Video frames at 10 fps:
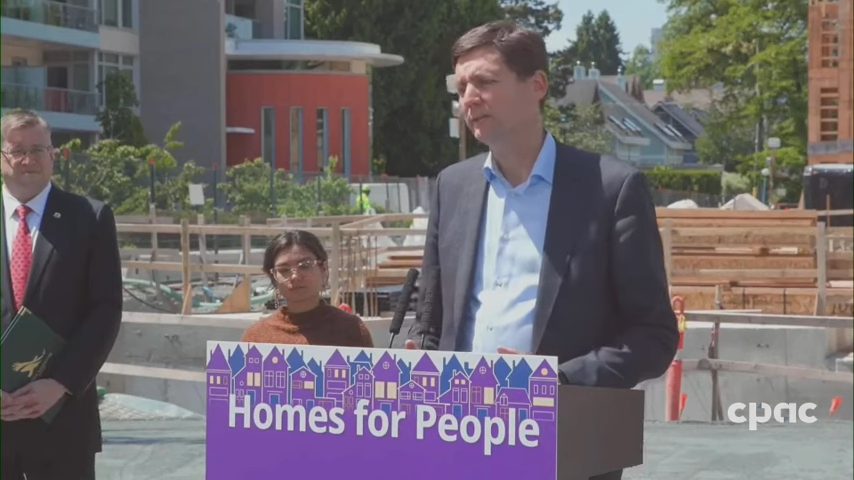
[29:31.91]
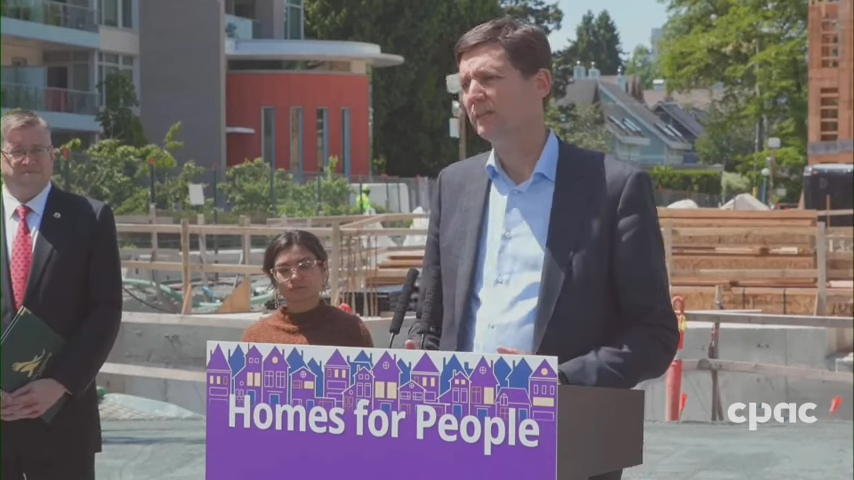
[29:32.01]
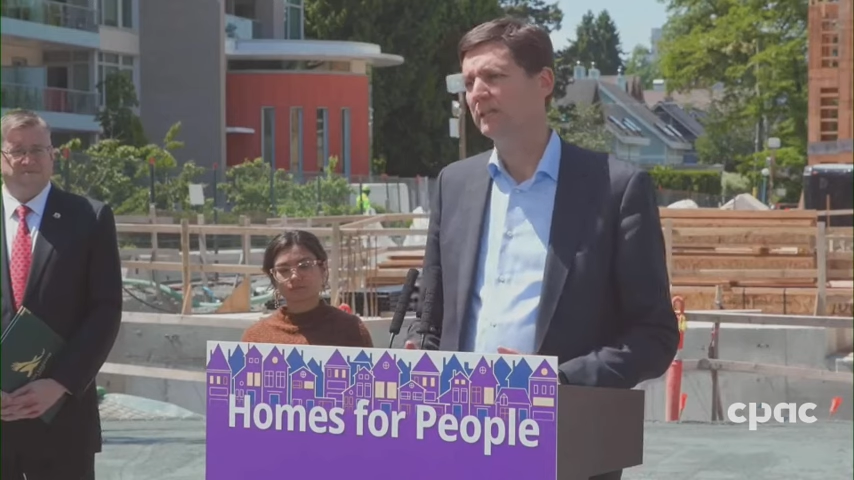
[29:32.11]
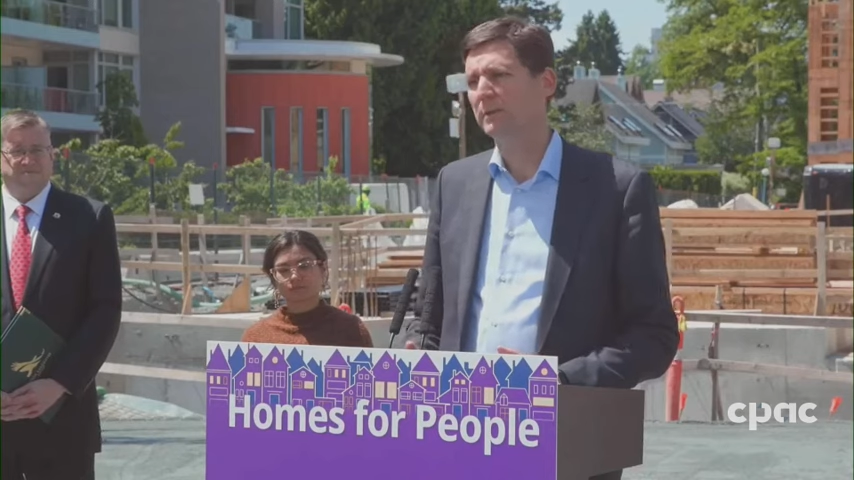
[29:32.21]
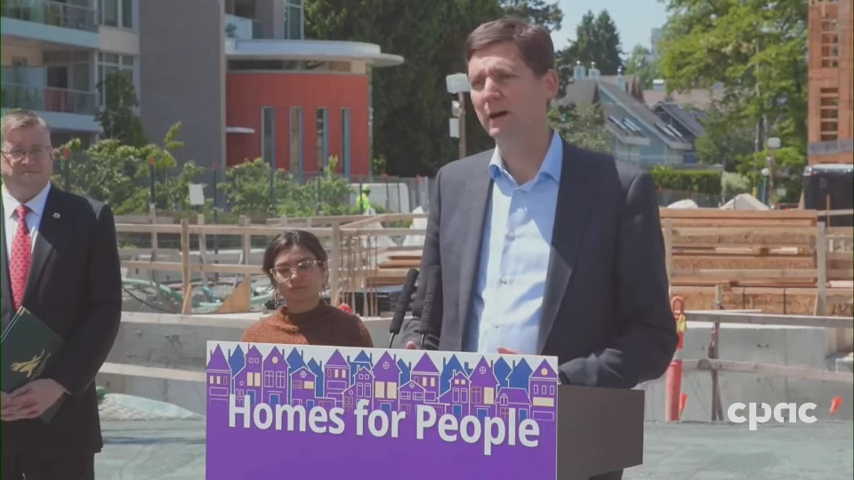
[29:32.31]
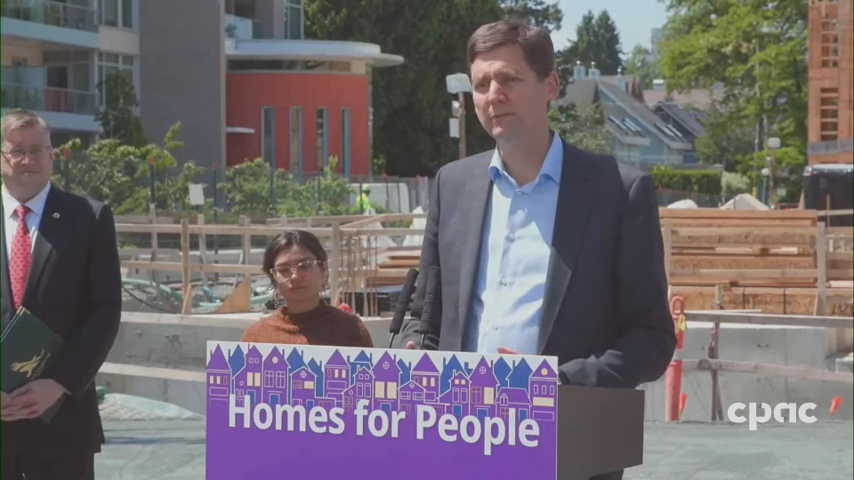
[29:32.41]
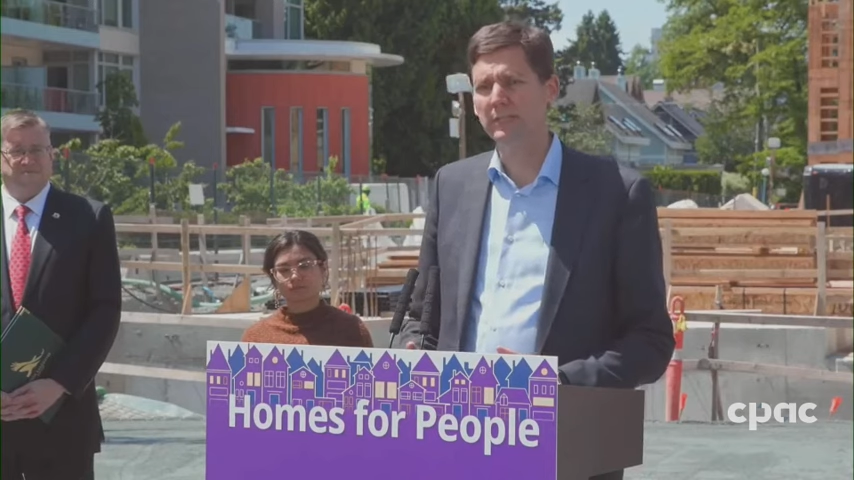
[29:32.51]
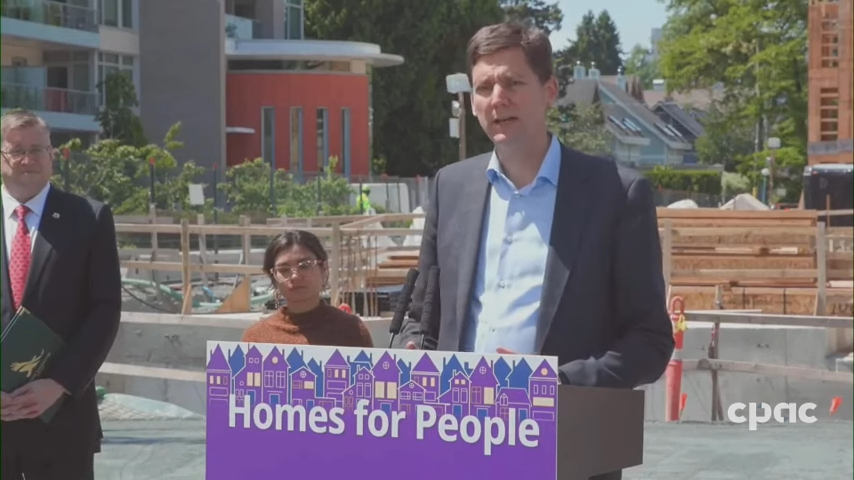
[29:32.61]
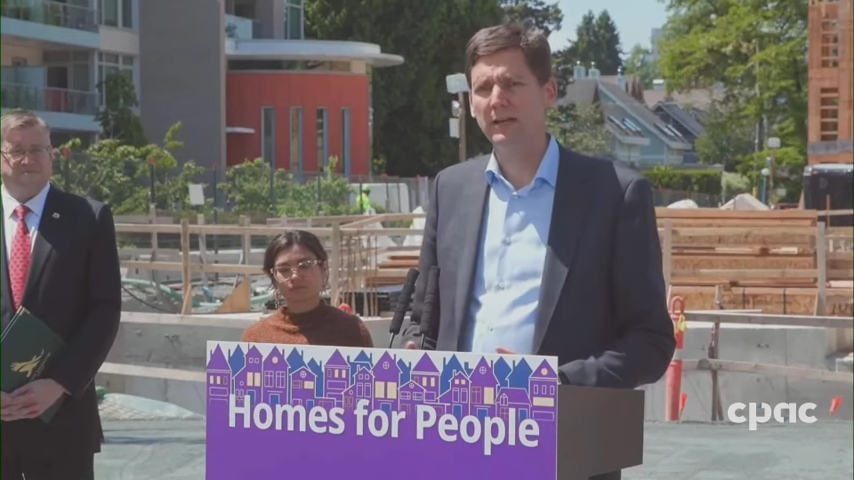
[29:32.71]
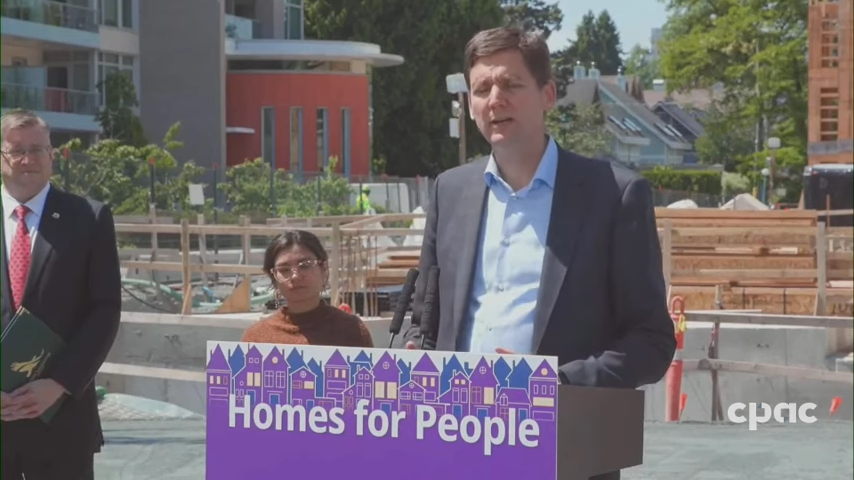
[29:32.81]
living at the
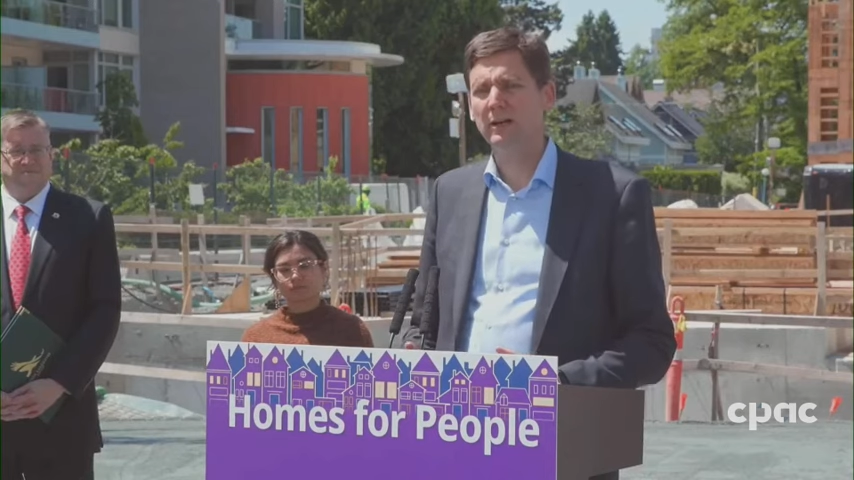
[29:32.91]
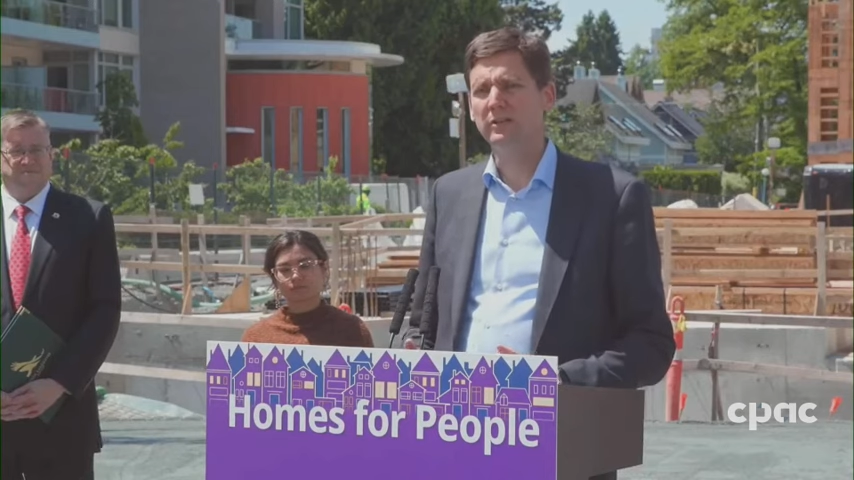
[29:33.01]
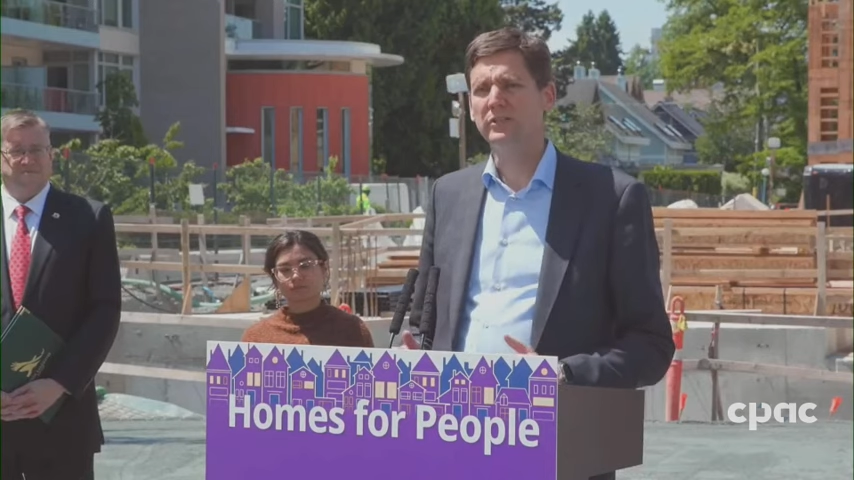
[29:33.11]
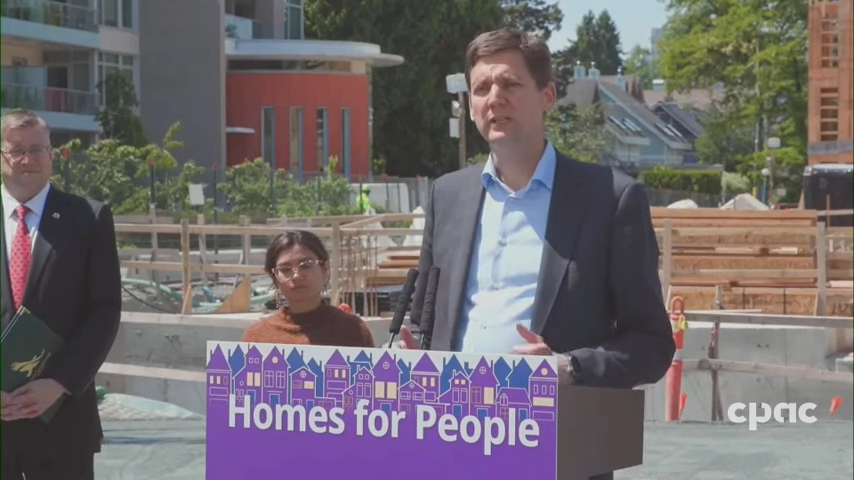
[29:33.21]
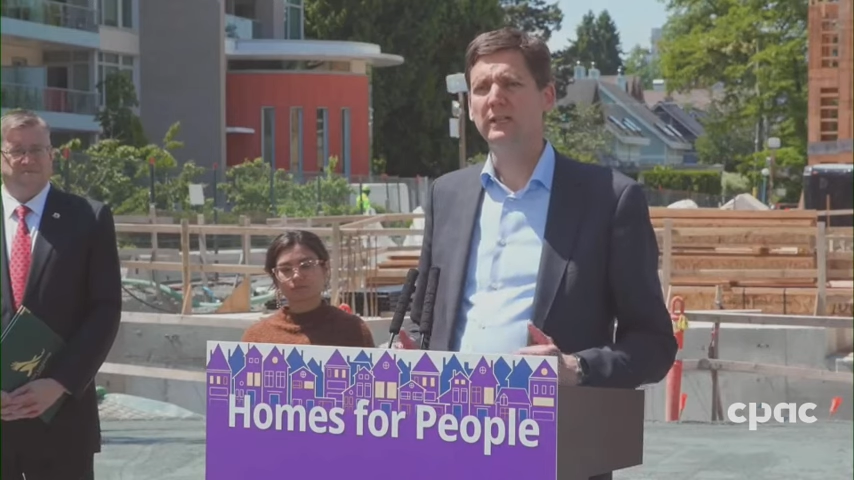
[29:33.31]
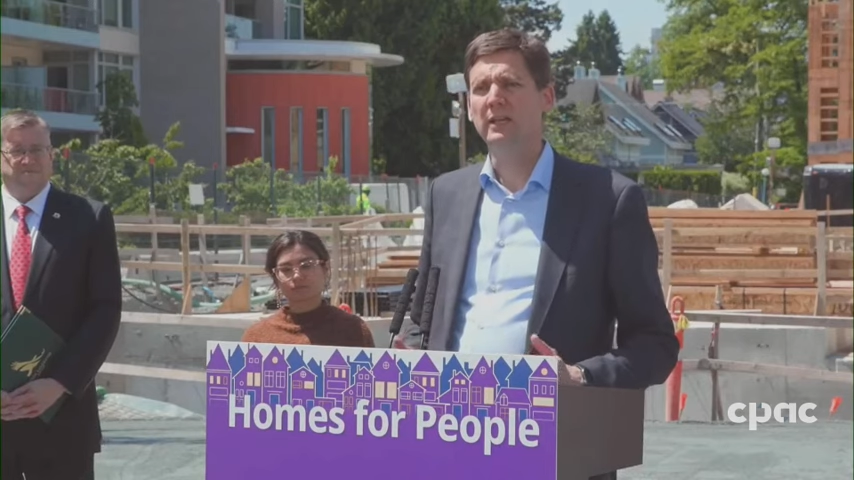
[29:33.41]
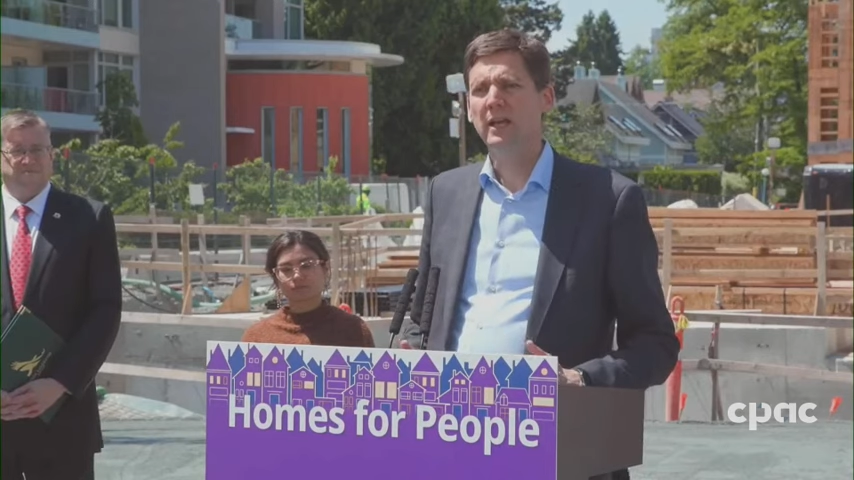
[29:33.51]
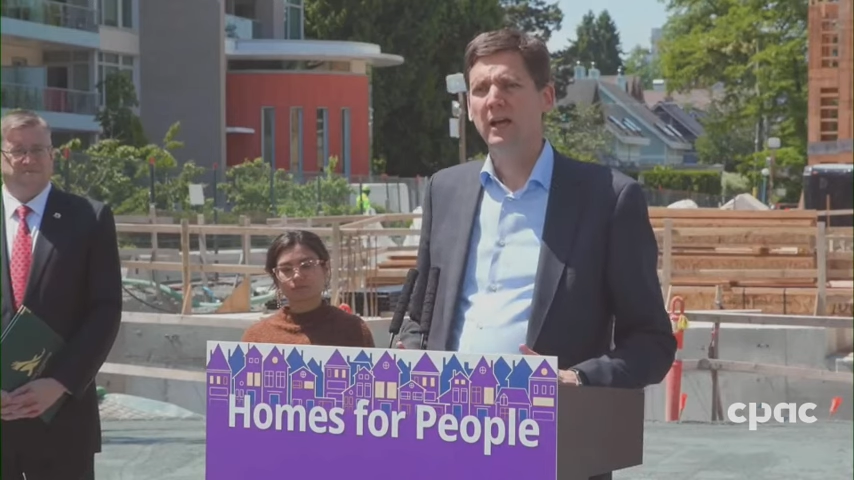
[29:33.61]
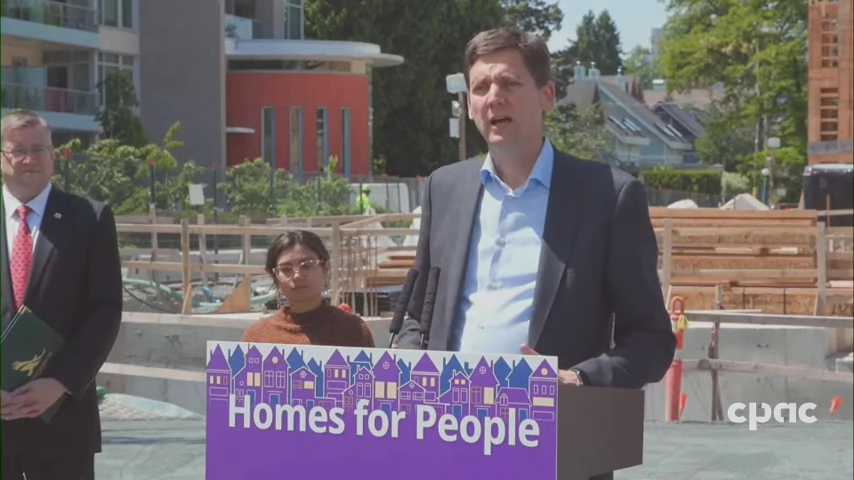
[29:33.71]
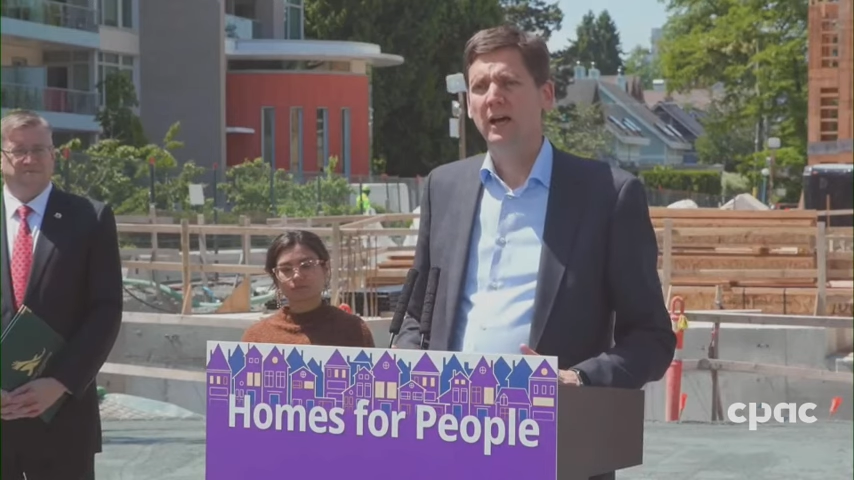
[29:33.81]
poverty line are seeing